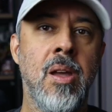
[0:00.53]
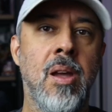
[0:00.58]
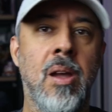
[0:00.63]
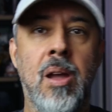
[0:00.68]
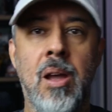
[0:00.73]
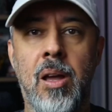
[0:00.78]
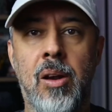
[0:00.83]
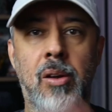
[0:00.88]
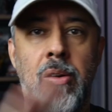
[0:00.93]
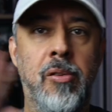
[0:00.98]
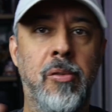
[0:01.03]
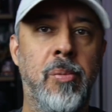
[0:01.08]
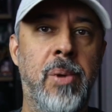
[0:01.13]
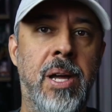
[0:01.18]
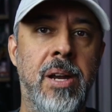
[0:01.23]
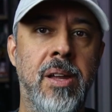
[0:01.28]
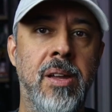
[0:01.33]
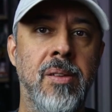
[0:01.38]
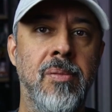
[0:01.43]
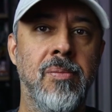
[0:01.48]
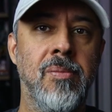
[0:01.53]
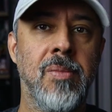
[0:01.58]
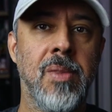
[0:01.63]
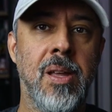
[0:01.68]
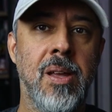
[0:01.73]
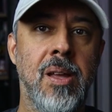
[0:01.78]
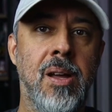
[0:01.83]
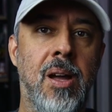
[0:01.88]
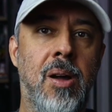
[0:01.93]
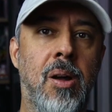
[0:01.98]
Hello everybody,
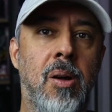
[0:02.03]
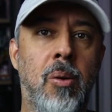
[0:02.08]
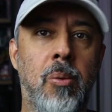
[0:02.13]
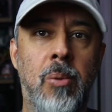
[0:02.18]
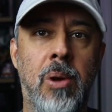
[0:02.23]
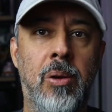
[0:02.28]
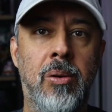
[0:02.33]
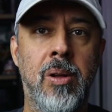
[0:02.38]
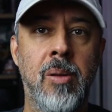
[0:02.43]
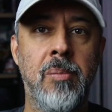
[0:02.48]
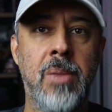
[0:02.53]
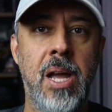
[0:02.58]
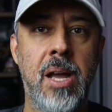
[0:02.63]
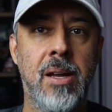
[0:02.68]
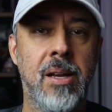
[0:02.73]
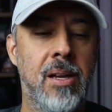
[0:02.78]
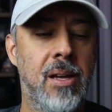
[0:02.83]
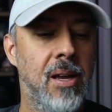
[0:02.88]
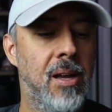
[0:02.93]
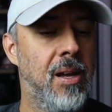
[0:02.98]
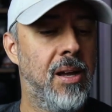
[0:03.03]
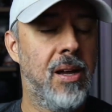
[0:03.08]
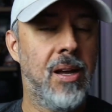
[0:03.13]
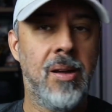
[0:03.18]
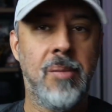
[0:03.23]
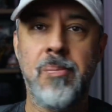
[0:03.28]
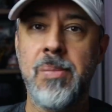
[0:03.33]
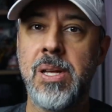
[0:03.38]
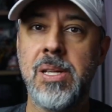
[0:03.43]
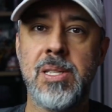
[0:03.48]
uh, welcome back.
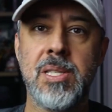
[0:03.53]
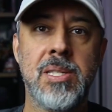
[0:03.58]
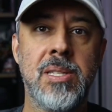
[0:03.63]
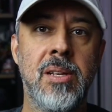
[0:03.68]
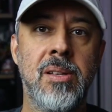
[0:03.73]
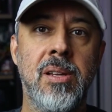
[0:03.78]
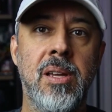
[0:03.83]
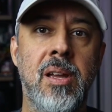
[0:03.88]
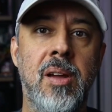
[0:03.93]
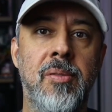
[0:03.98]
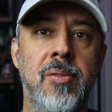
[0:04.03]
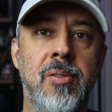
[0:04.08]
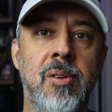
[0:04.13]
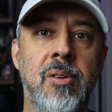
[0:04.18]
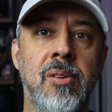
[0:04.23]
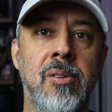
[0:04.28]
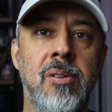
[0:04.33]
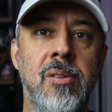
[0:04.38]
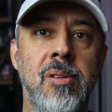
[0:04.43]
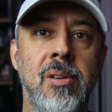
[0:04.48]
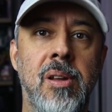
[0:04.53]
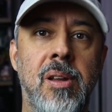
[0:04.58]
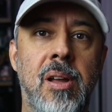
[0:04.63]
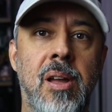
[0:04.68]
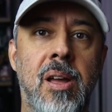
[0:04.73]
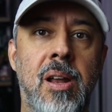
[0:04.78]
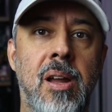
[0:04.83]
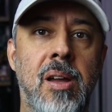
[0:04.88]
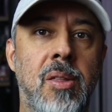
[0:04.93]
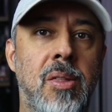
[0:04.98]
Uh, it's Sunday afternoon
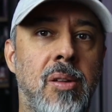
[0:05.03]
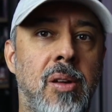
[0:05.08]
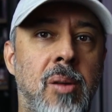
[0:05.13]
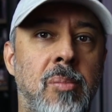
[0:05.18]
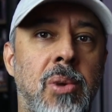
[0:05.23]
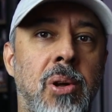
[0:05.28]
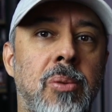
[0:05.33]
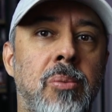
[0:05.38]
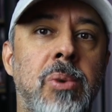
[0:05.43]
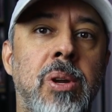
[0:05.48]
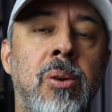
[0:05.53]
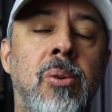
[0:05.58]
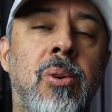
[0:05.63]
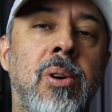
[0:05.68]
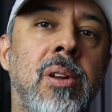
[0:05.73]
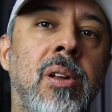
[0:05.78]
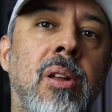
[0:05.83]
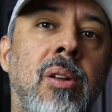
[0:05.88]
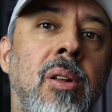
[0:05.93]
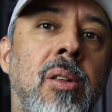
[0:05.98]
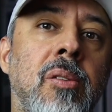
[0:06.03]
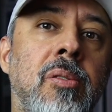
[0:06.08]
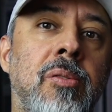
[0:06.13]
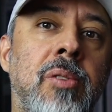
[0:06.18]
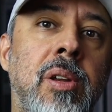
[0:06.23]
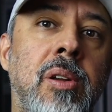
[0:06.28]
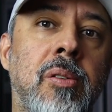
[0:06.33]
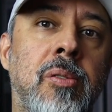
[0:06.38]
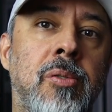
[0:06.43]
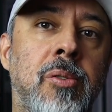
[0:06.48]
and I thought about recording another
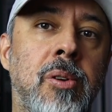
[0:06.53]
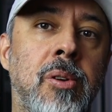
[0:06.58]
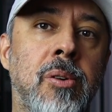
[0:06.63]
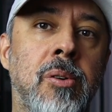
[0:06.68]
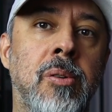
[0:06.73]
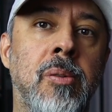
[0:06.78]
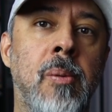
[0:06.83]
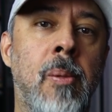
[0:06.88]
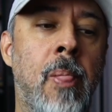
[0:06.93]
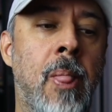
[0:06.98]
video for you.